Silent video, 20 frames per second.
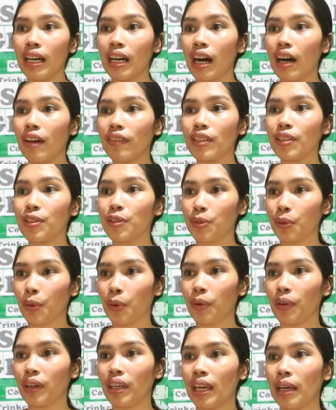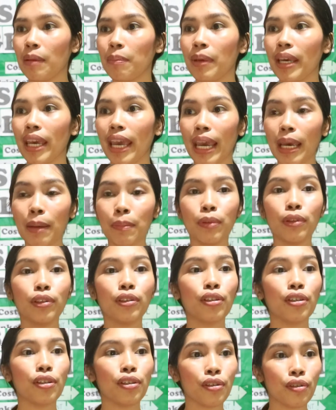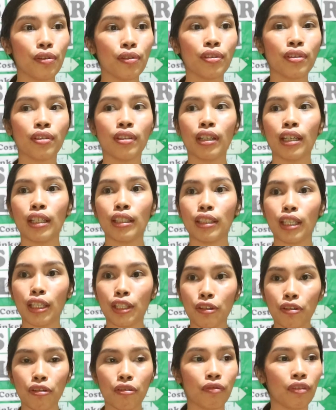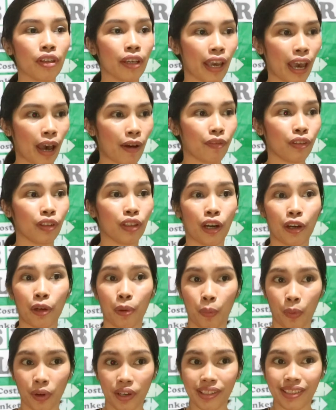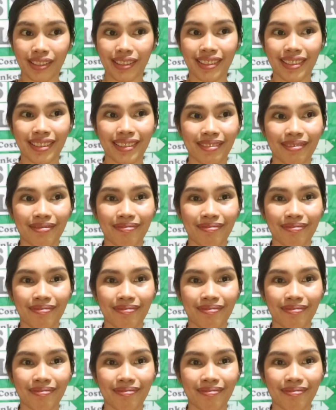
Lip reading: of the story and be able to use the new vocabulary words.